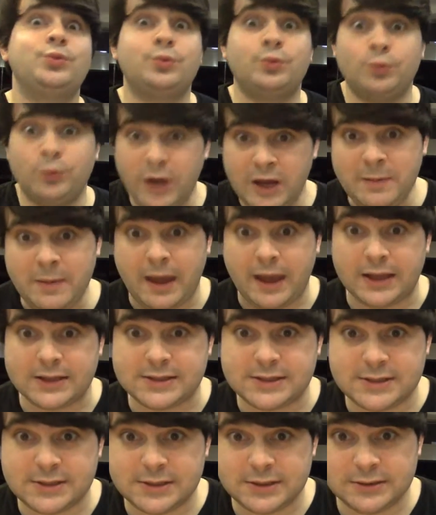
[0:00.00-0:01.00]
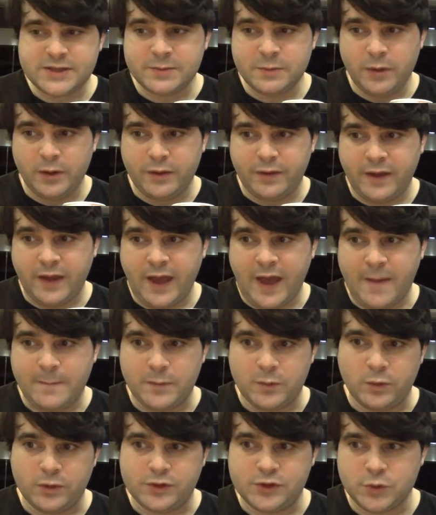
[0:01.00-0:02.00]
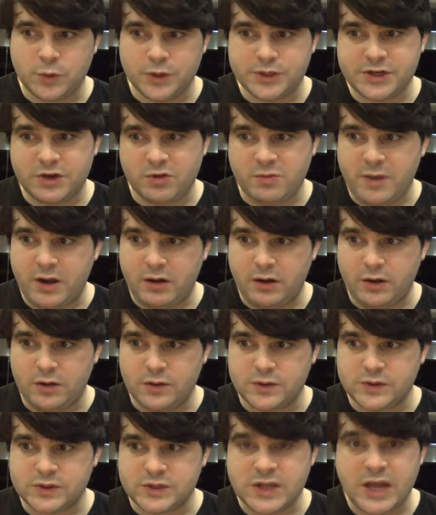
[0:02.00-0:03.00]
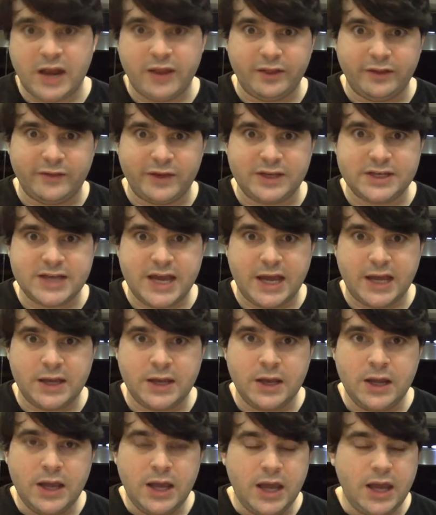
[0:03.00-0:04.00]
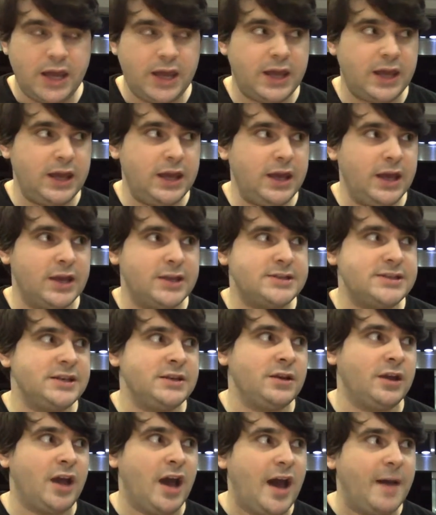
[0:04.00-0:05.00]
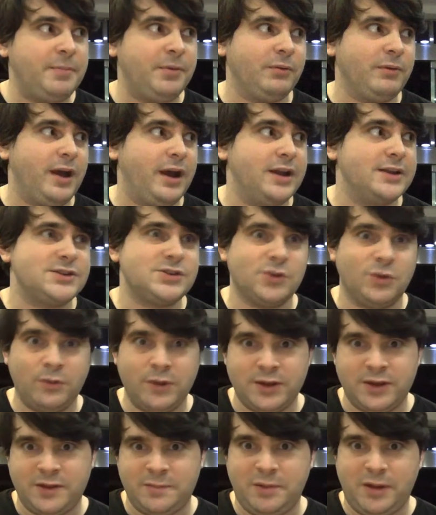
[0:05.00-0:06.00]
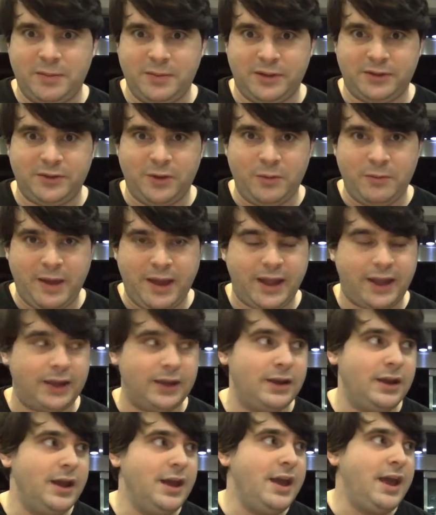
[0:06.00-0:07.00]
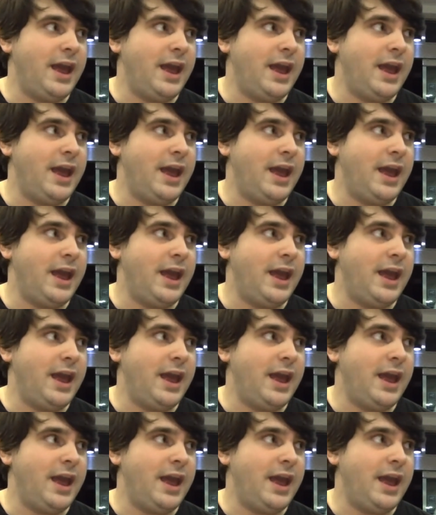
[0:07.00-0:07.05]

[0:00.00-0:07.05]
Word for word: Remakes. Similar thing happened with George A. Romero's Night of the Living Dead. He uh, didn't copyright it, so it went into public domain.